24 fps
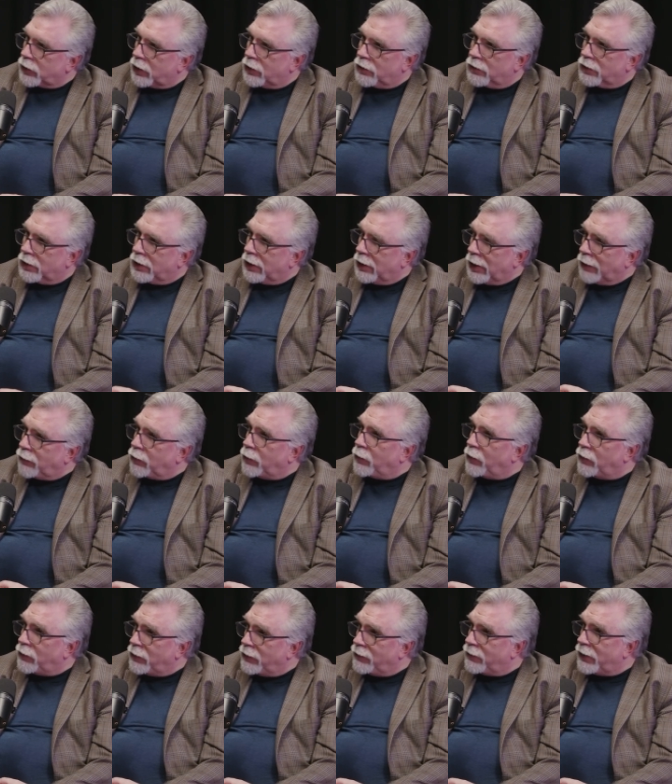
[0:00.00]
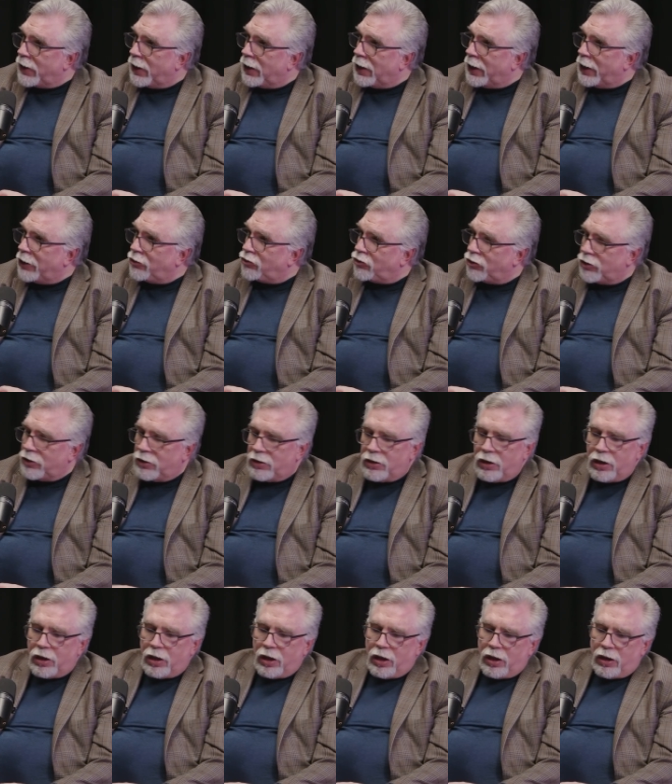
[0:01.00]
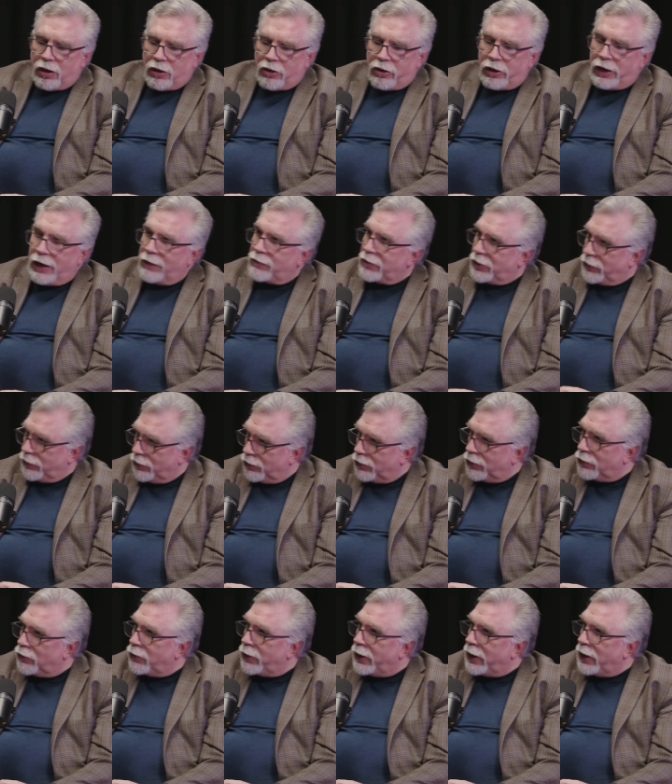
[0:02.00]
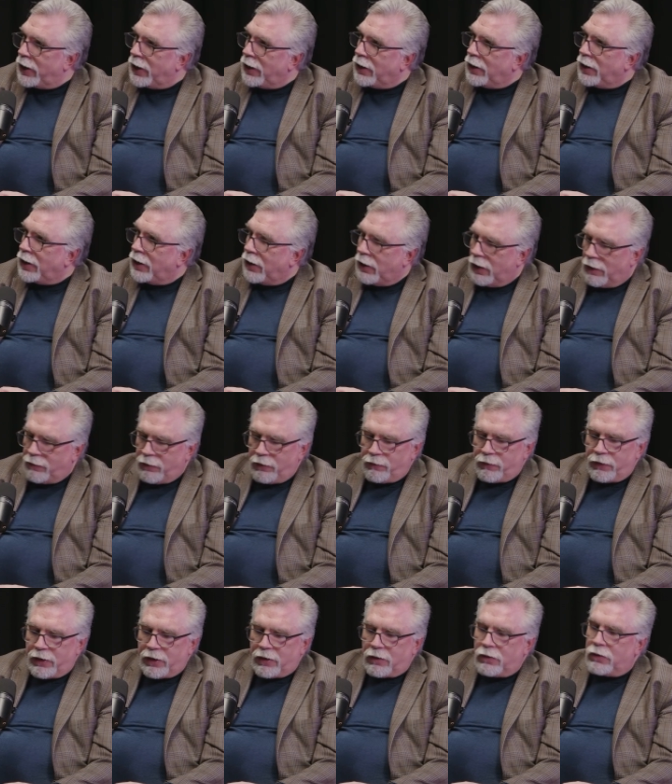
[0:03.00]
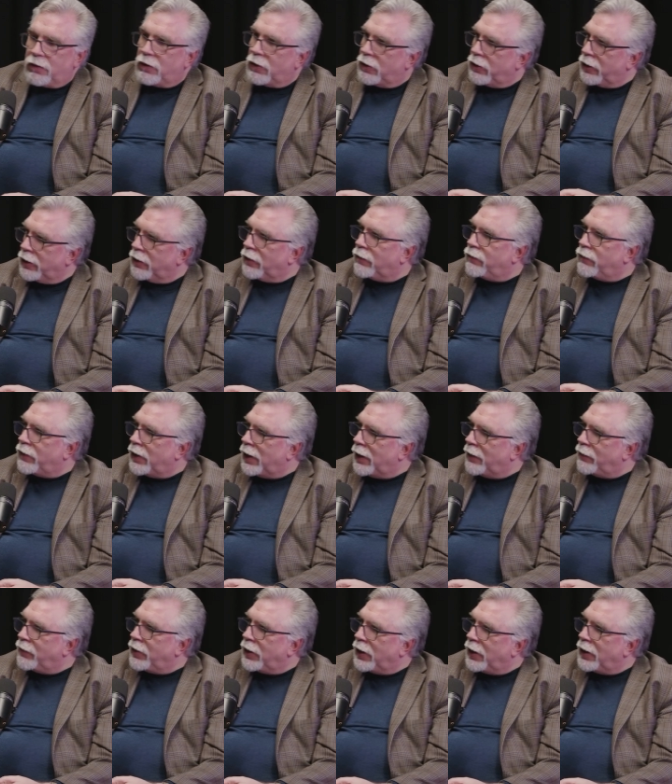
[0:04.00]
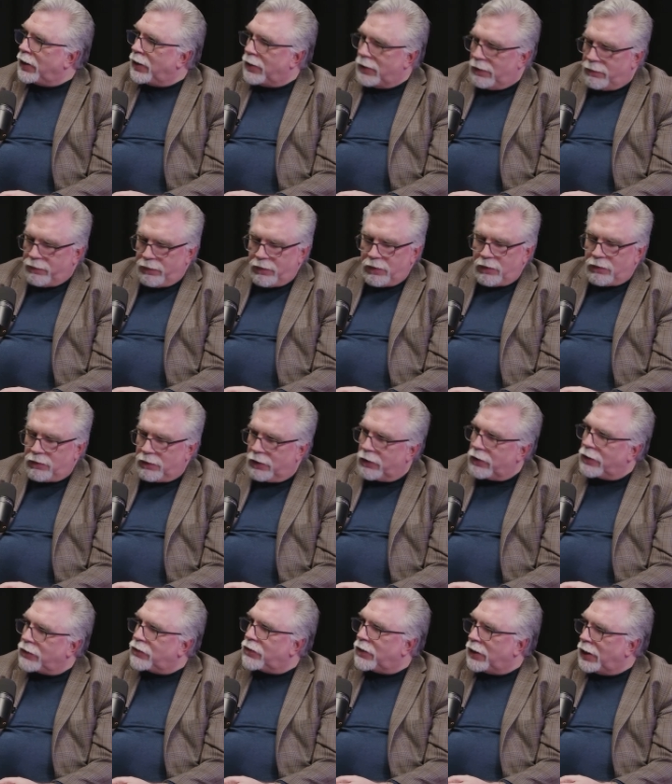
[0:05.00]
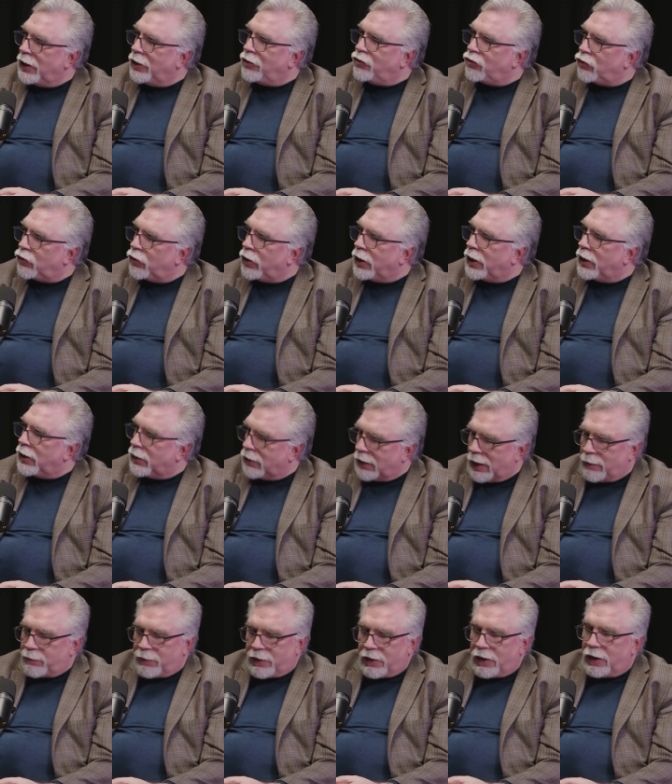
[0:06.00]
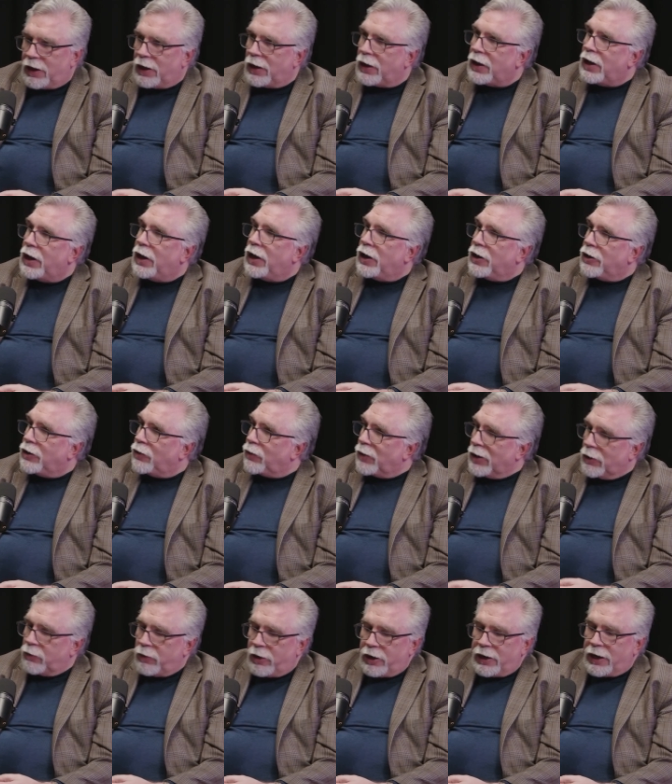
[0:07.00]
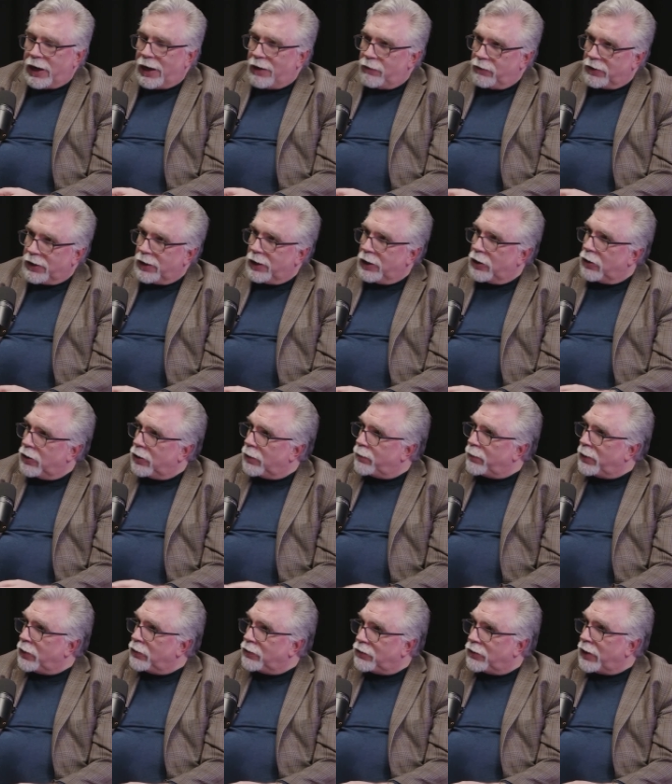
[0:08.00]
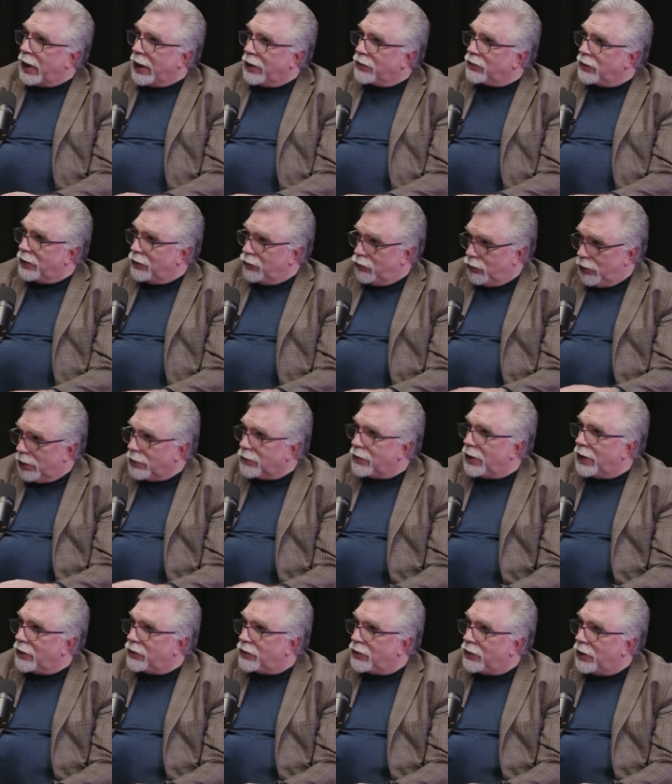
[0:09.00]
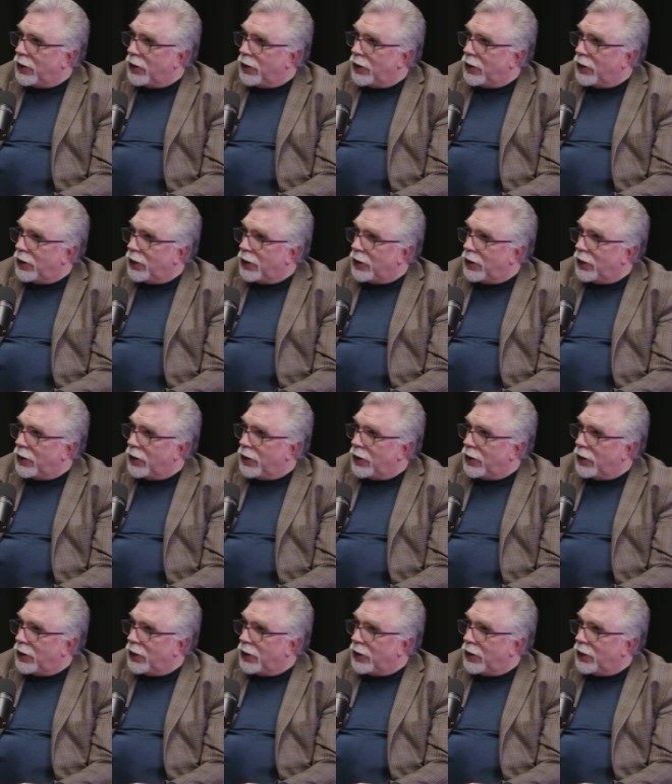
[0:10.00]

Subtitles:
you have a moving violation, or you have a tow away of your vehicle, or you're involved in a serious injury type of thing, you're required to have what they call a post-accident drug test done.